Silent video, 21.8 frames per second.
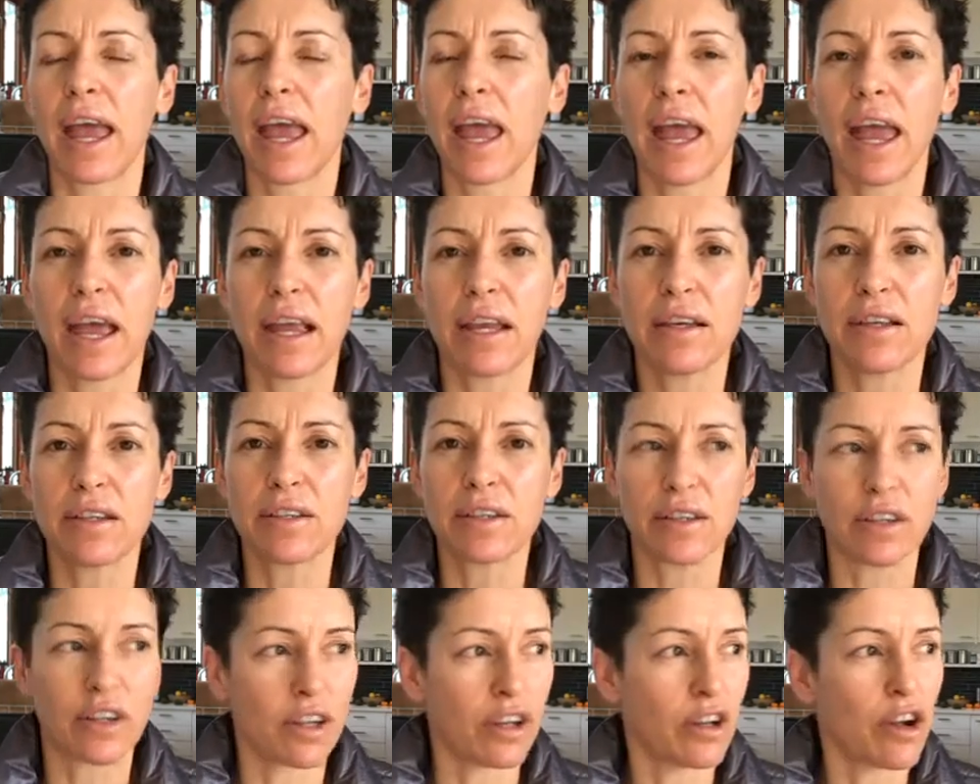And,
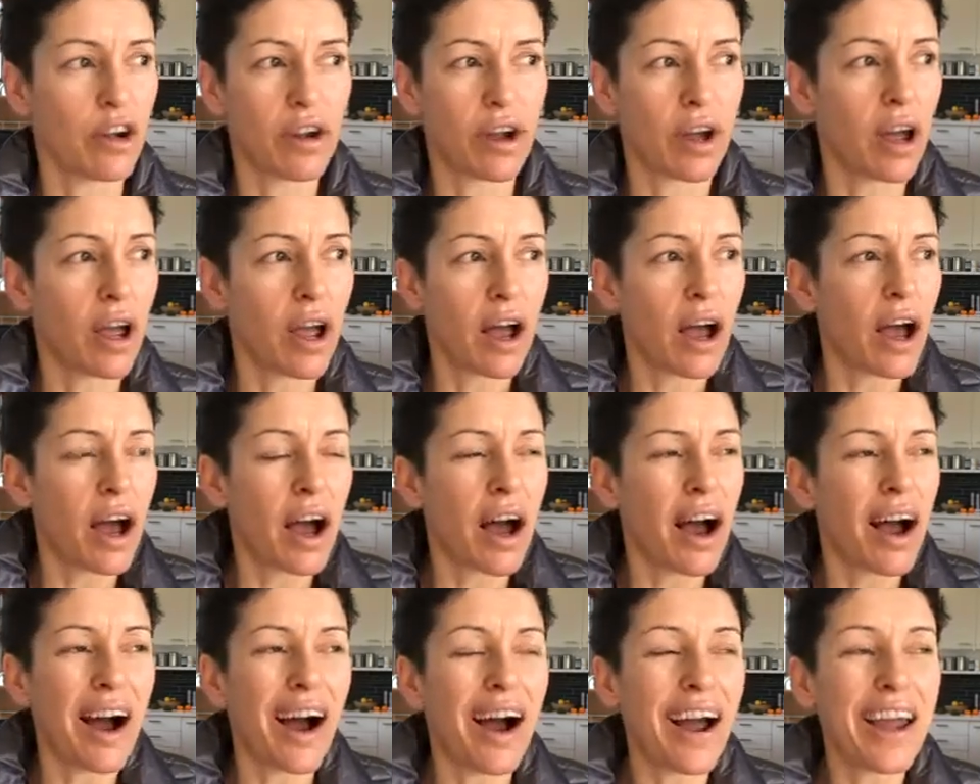
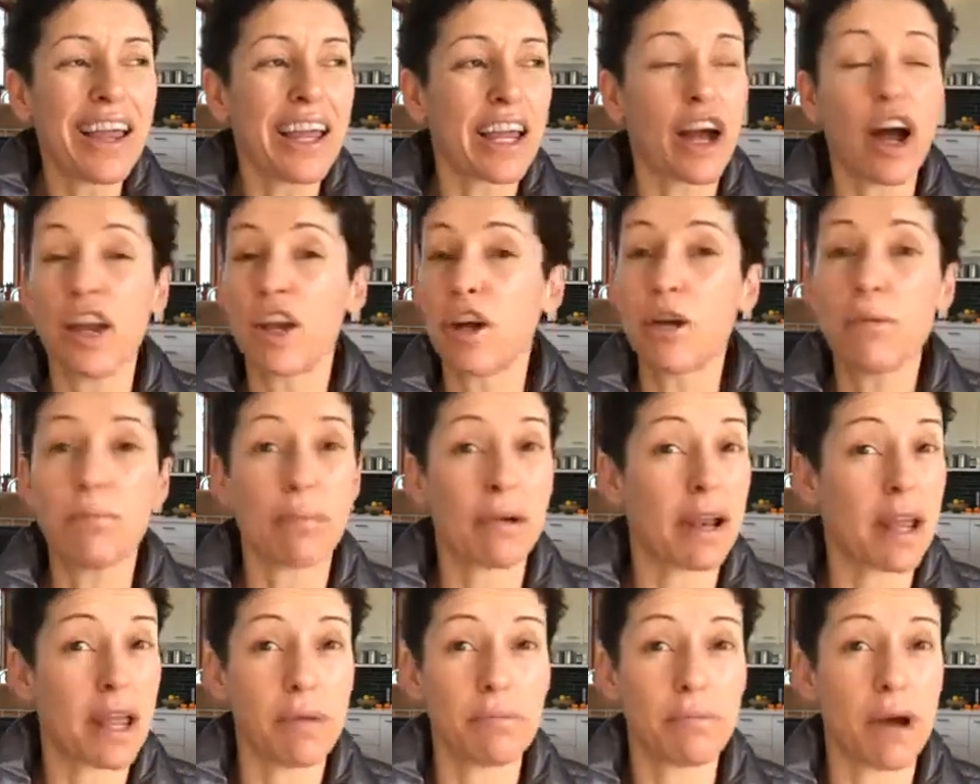I don't
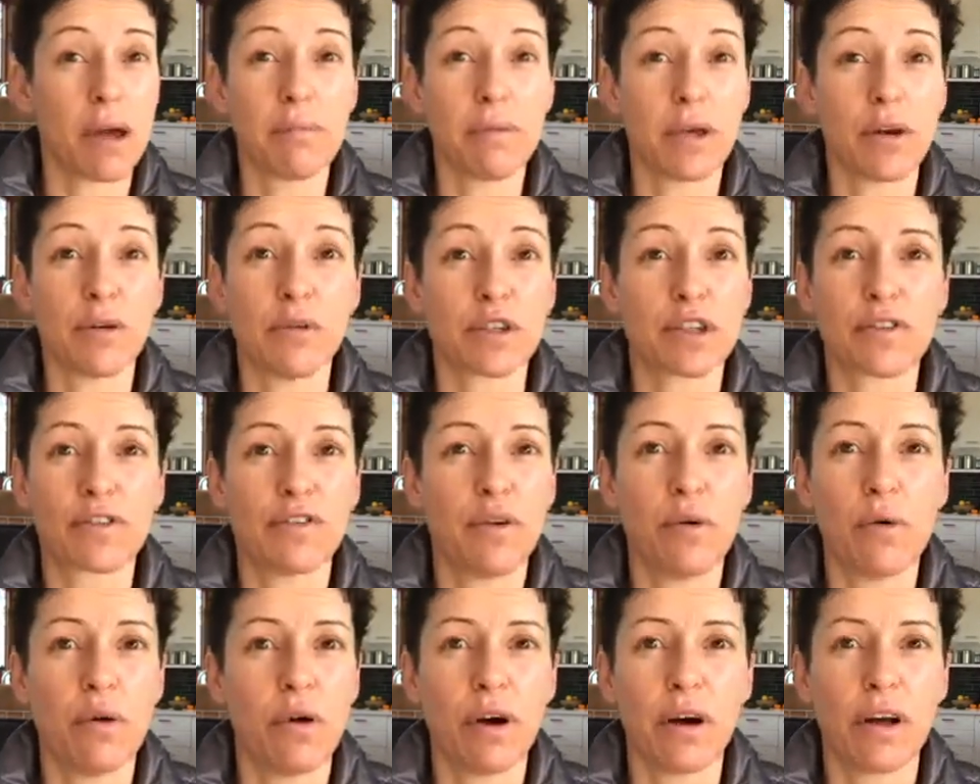plan my meals
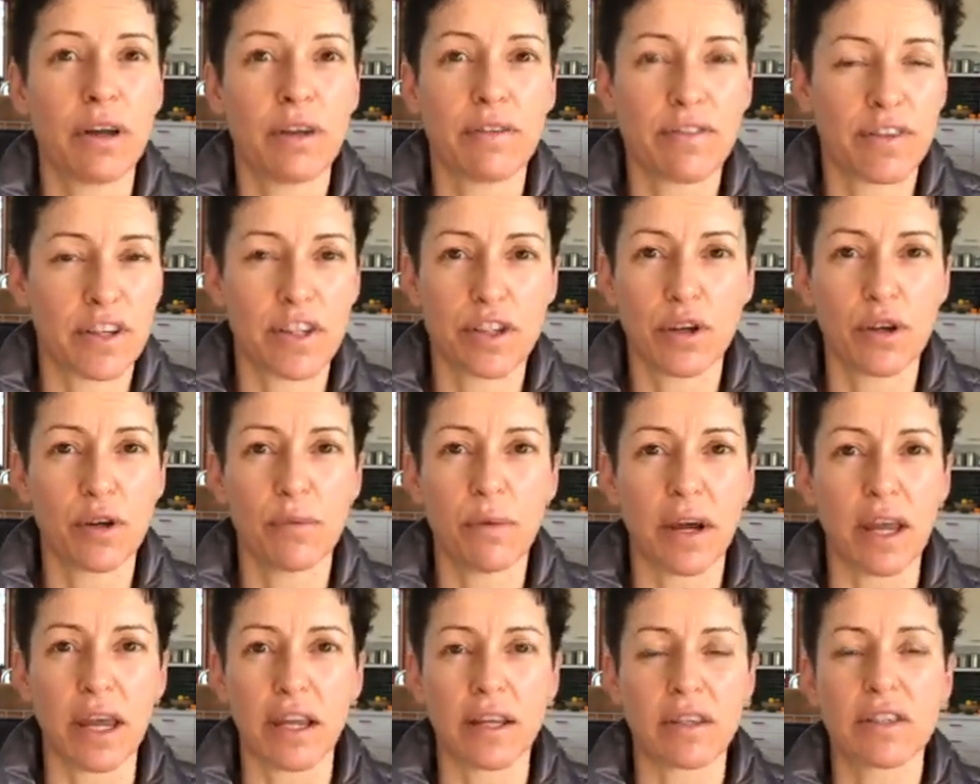for 2
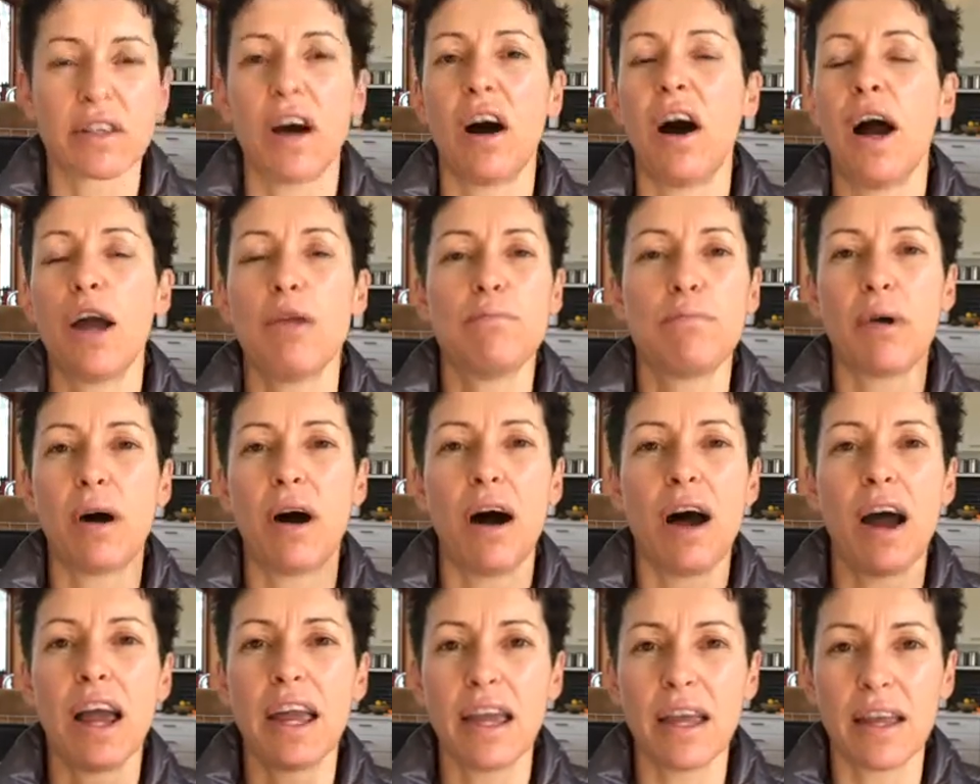weeks. I
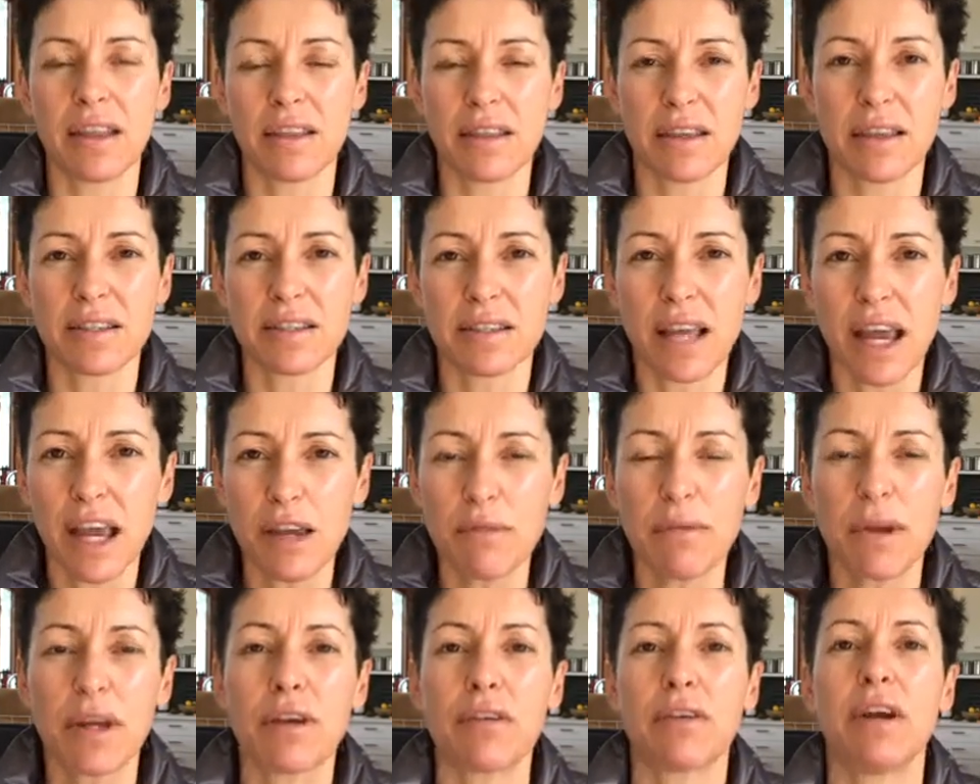buy the
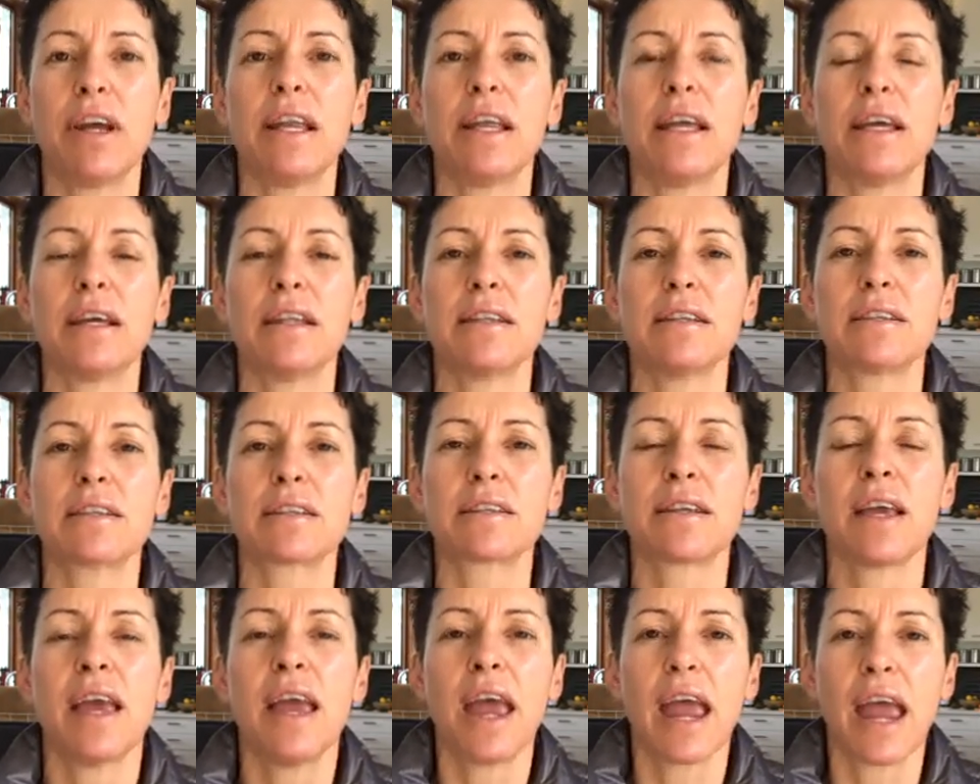same
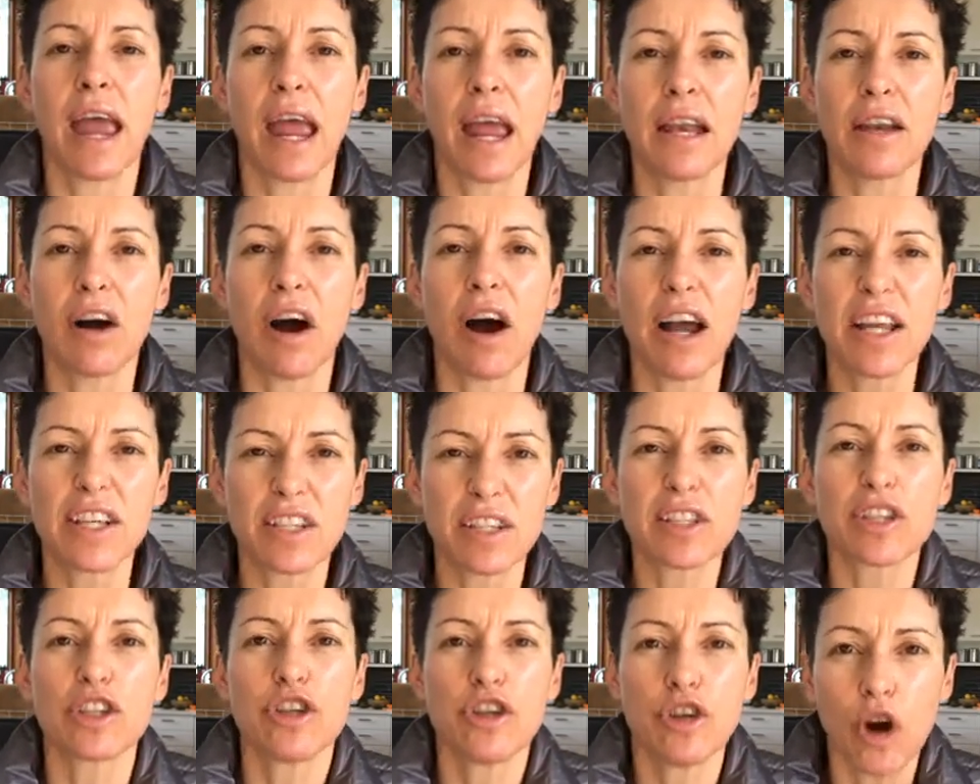ingredients and I
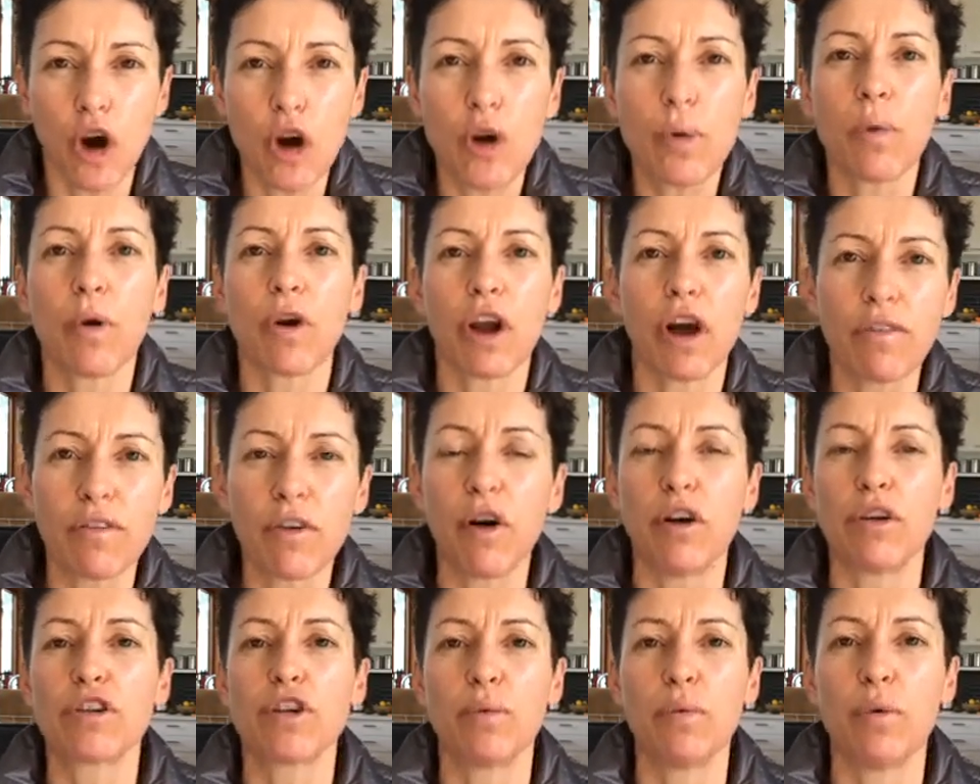just know what I've
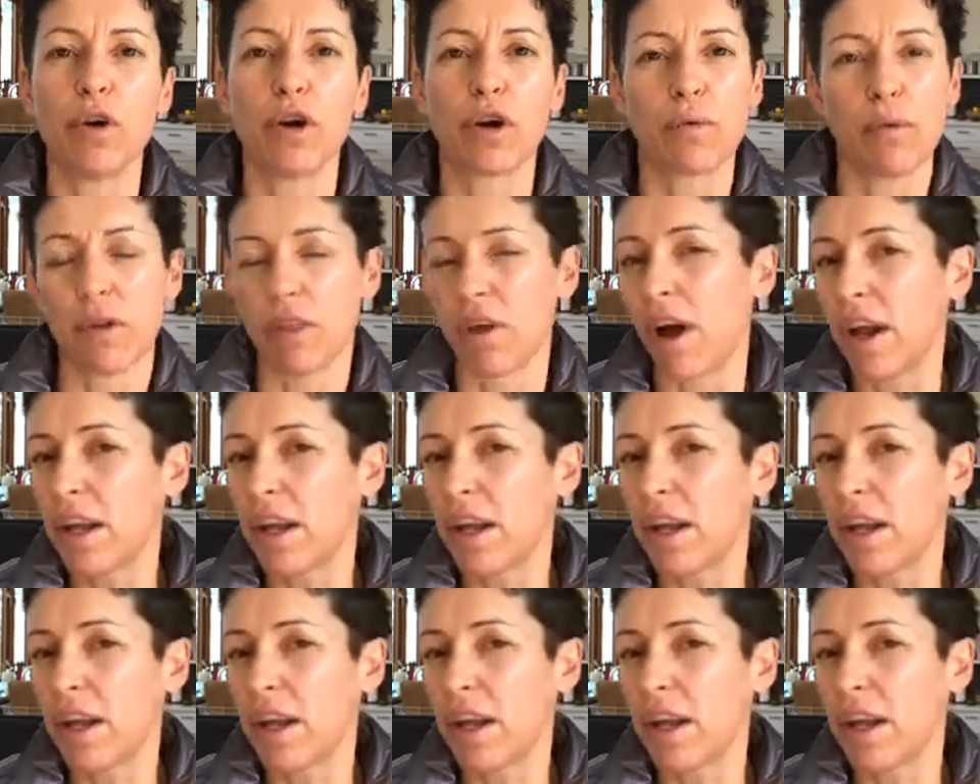got to work with.